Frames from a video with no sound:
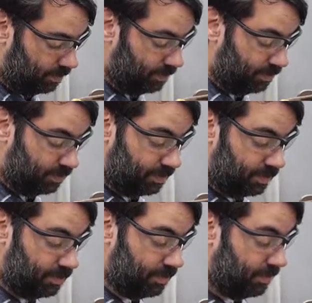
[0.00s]

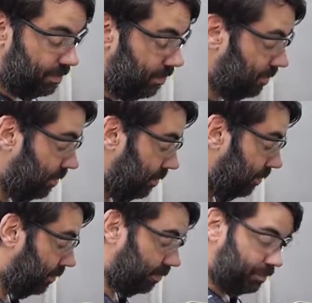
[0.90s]

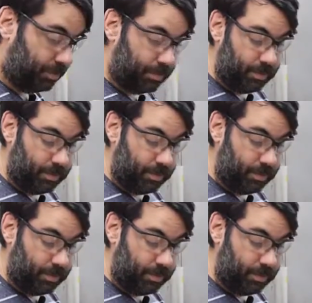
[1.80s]
[no speech]